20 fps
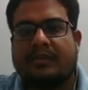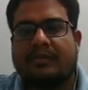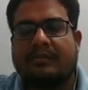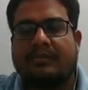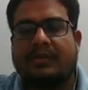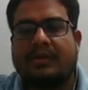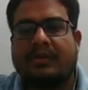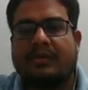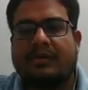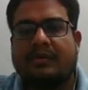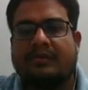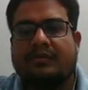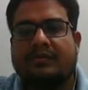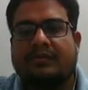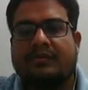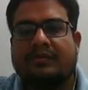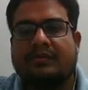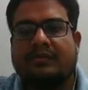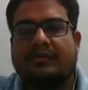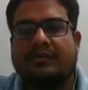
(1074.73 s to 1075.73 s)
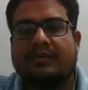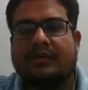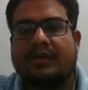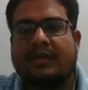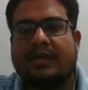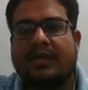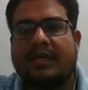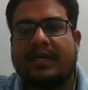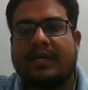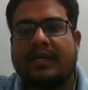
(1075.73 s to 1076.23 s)
P of
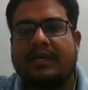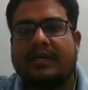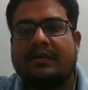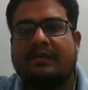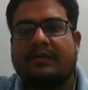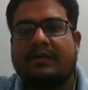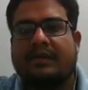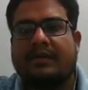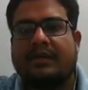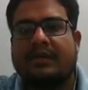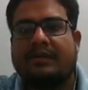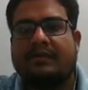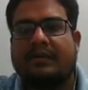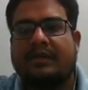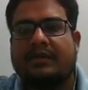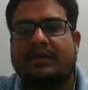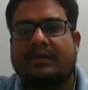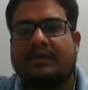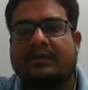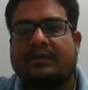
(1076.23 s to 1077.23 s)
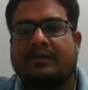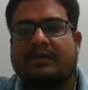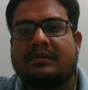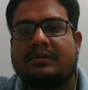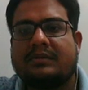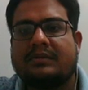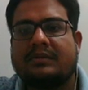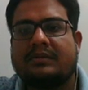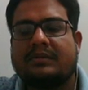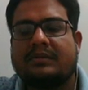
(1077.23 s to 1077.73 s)
A given E1
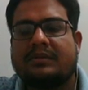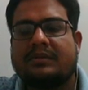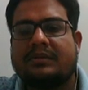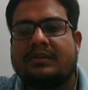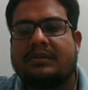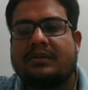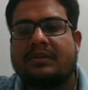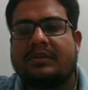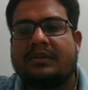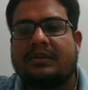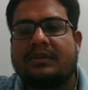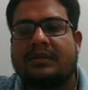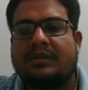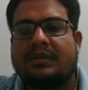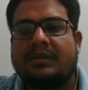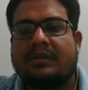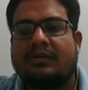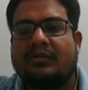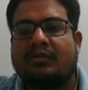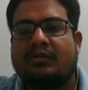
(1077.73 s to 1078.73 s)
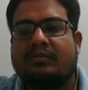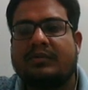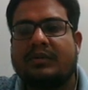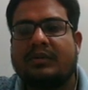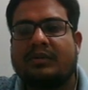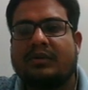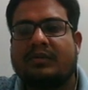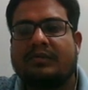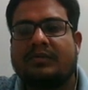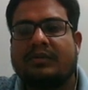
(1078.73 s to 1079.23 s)
into P
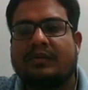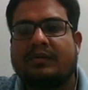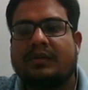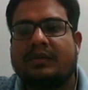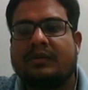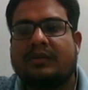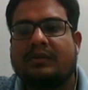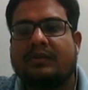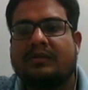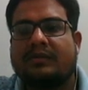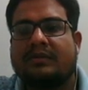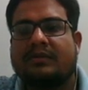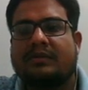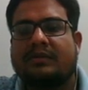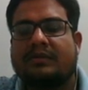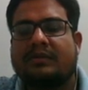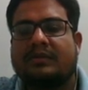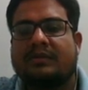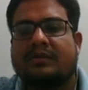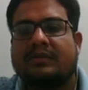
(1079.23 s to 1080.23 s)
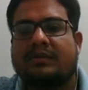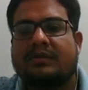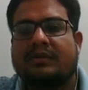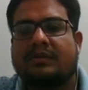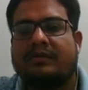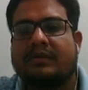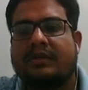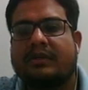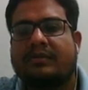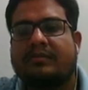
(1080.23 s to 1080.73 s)
of E1
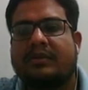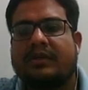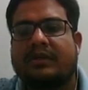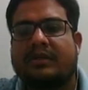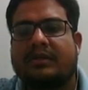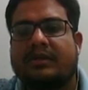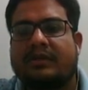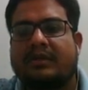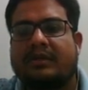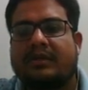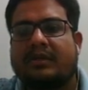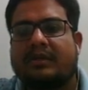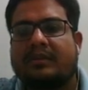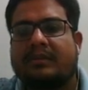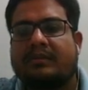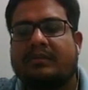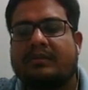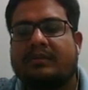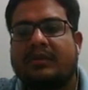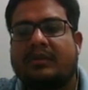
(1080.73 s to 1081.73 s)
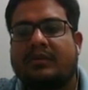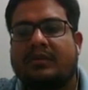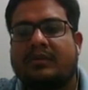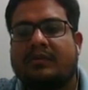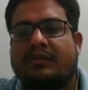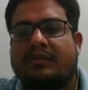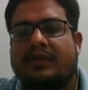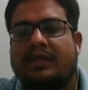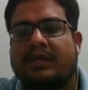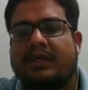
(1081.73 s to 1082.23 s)
divided by P of
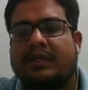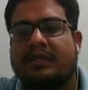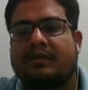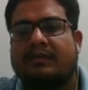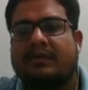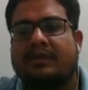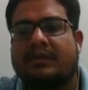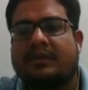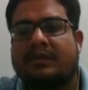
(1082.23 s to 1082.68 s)
A given